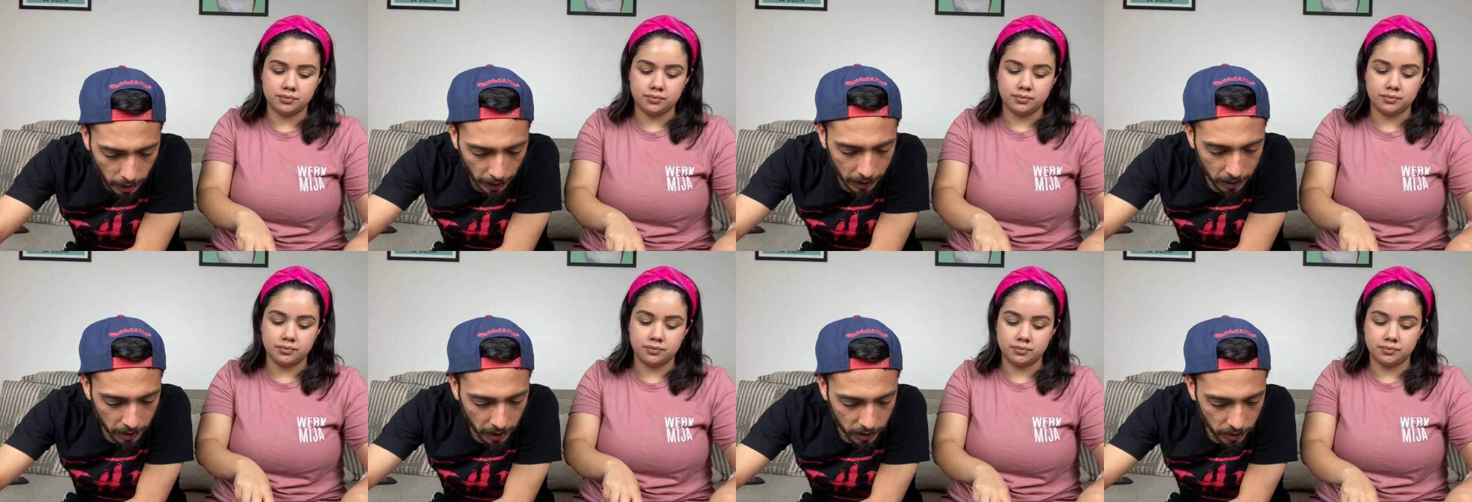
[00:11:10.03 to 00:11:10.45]

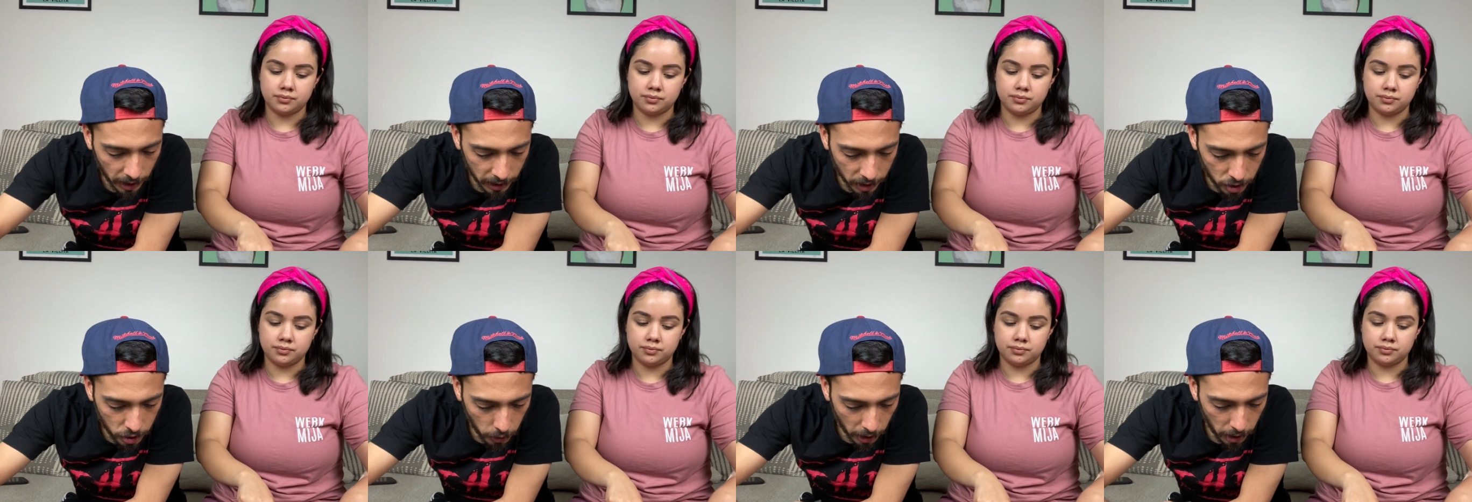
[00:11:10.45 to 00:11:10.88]
Speaker 1: then
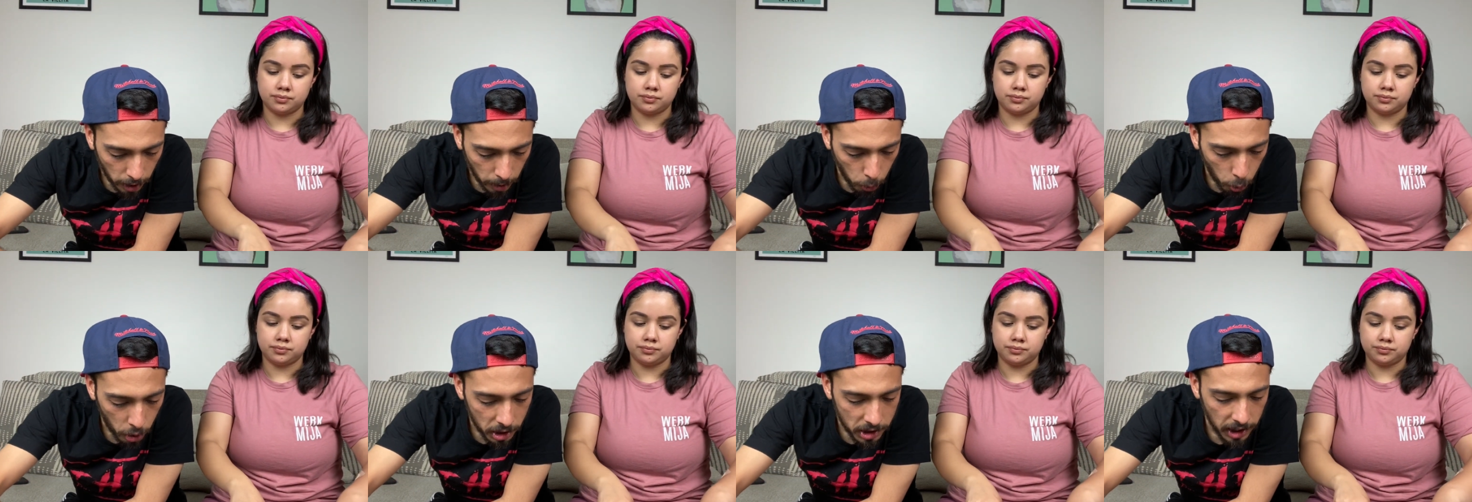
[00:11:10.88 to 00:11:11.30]
like straight
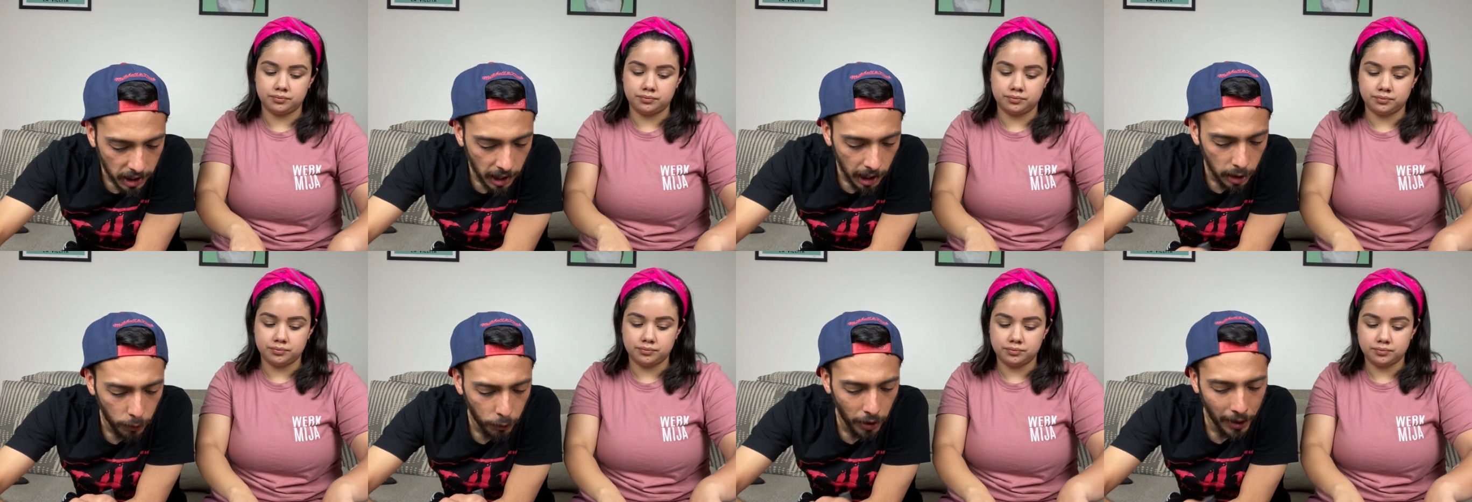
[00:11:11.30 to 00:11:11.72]
up, where's the
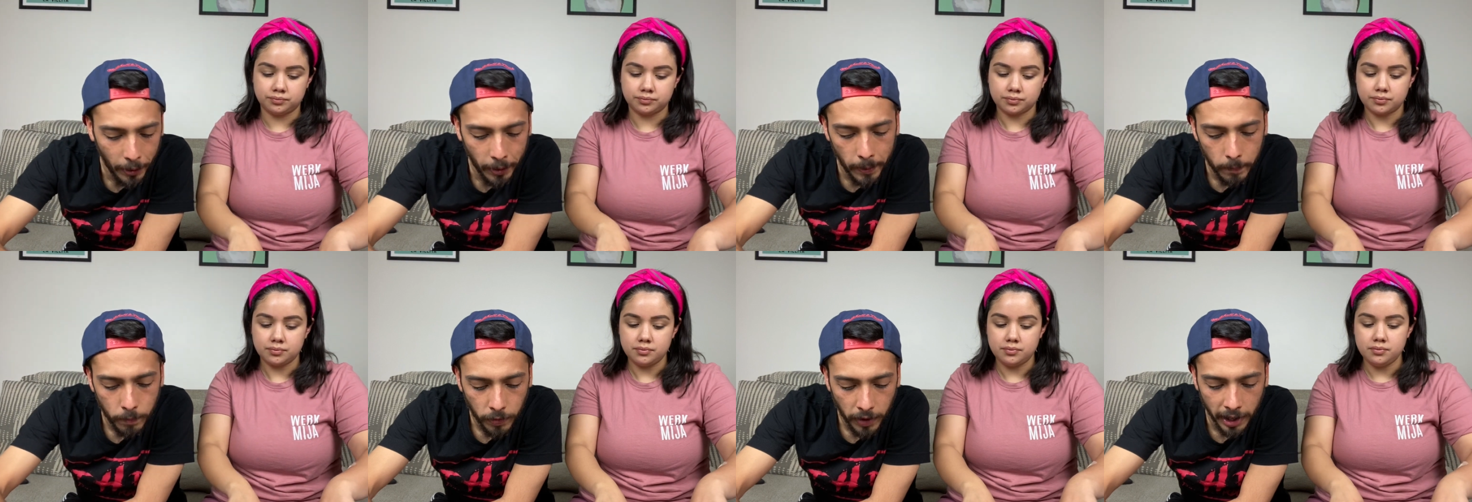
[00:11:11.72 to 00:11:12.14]

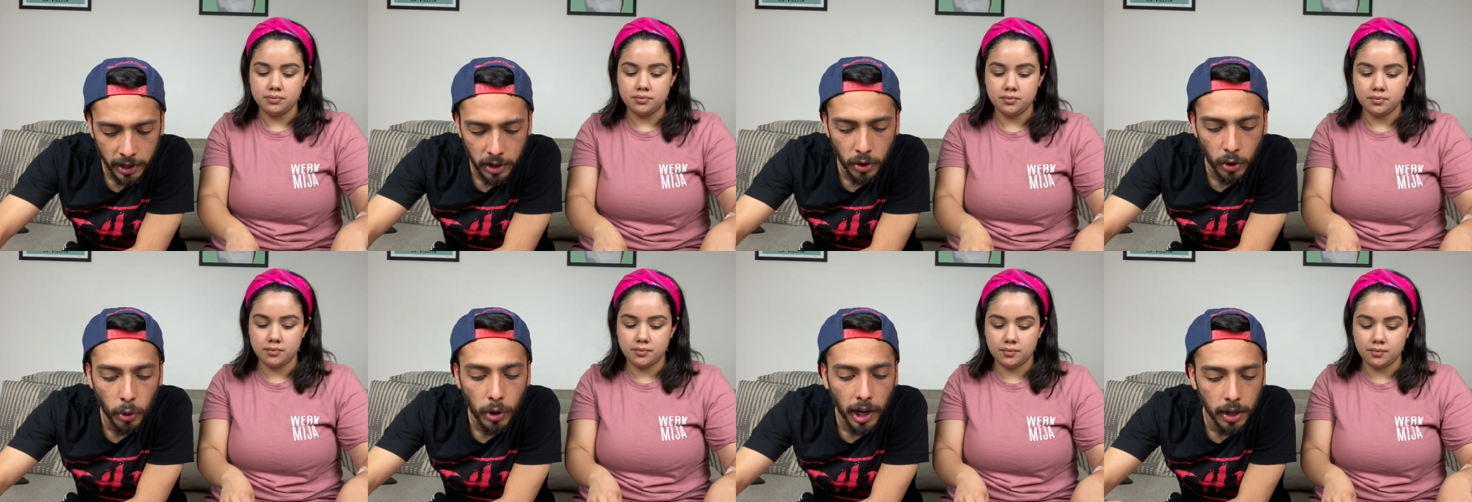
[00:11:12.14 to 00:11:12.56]
cauliflower? I
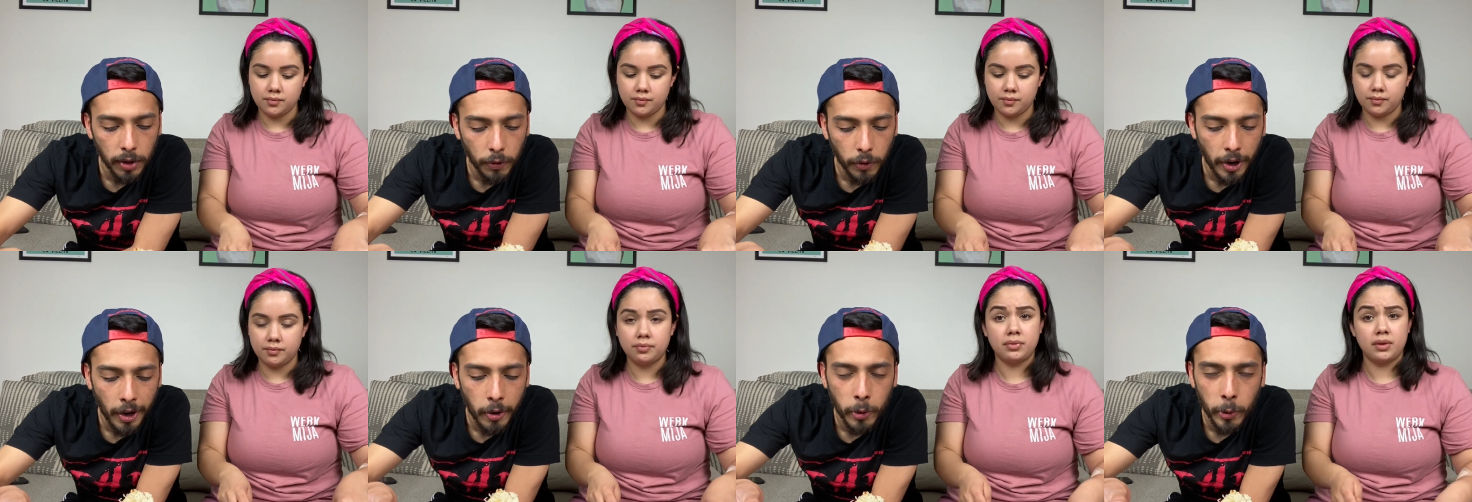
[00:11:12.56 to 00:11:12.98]
didn't know
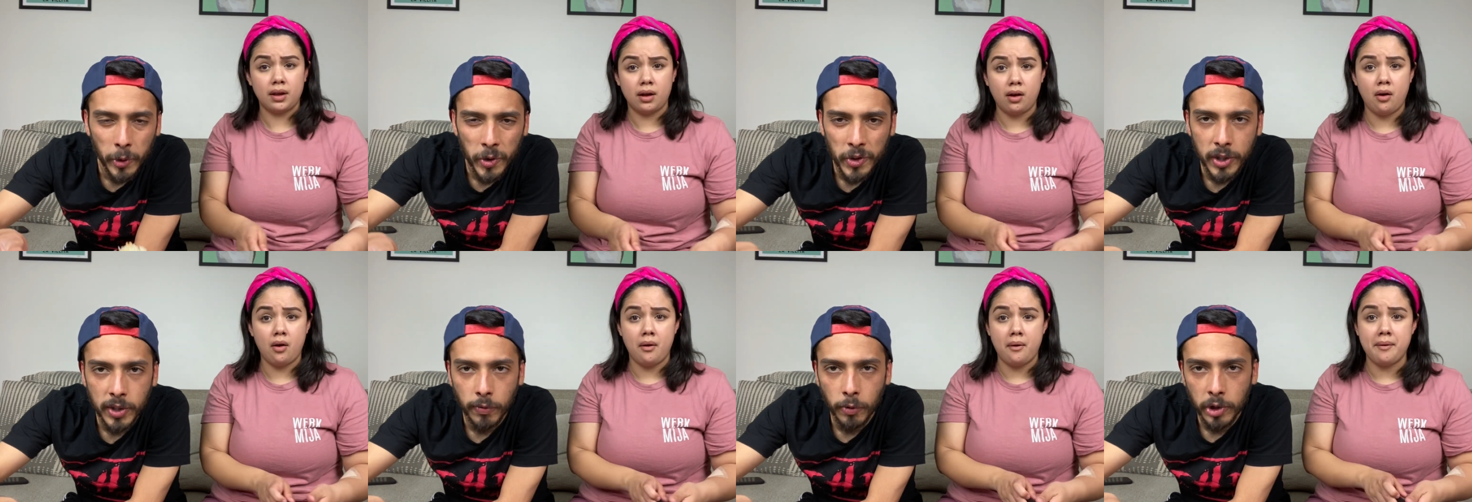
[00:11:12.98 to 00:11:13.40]
cauliflower
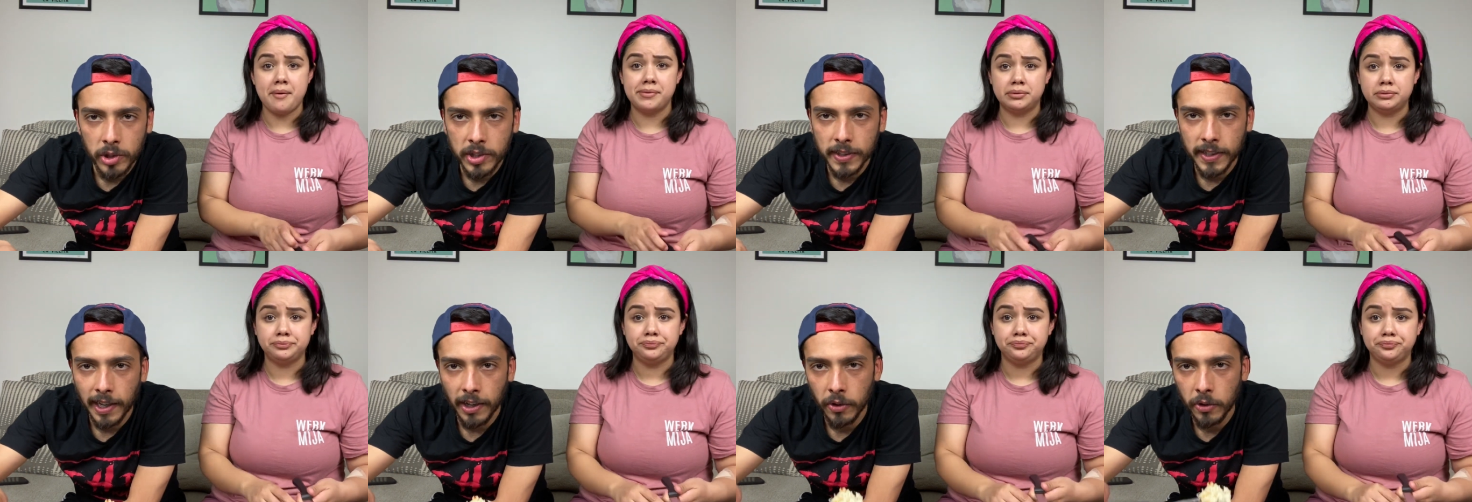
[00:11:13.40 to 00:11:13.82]
was this
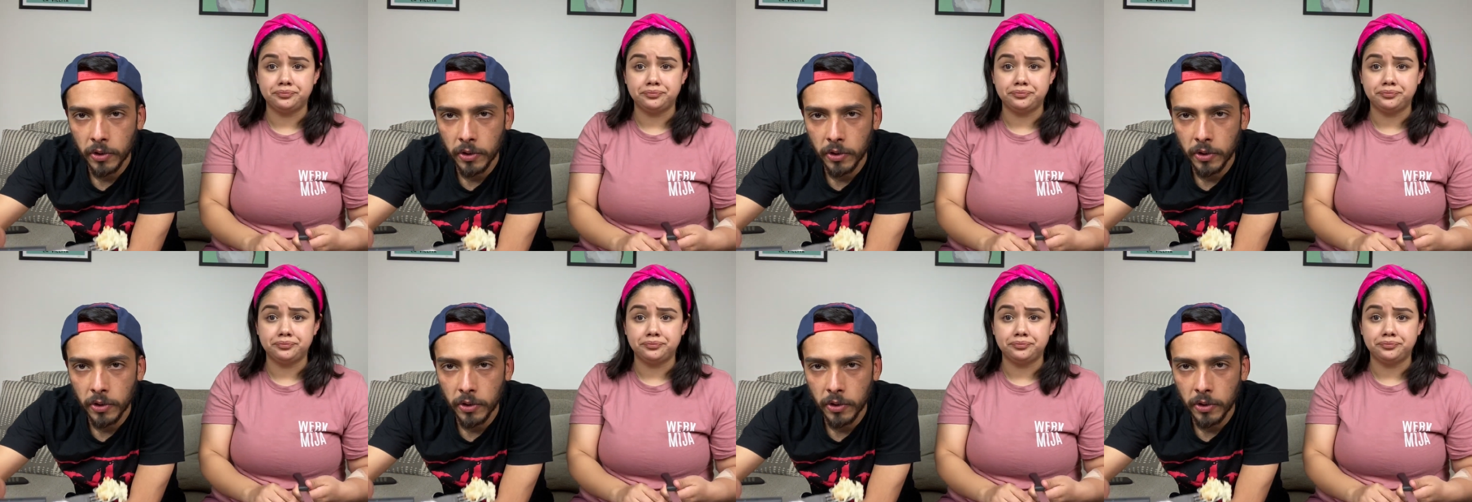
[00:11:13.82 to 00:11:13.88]
versatile